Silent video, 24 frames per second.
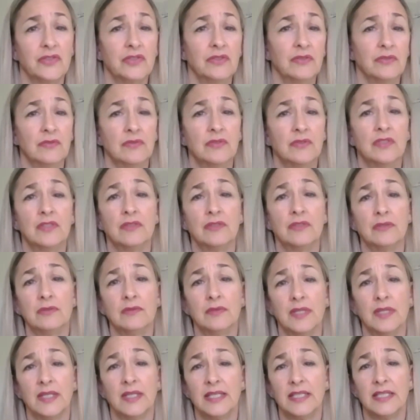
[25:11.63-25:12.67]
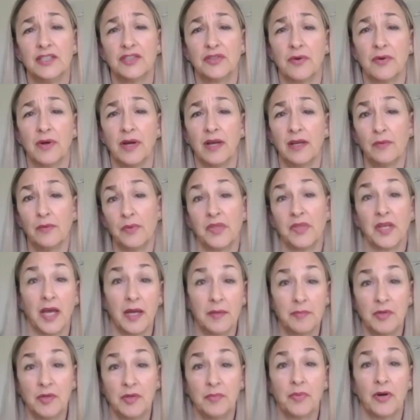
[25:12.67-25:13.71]
to do a trial with
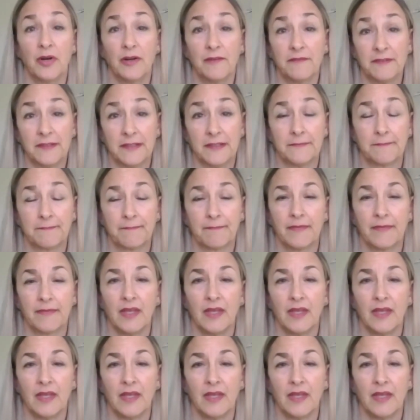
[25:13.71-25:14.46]
ibuprofen,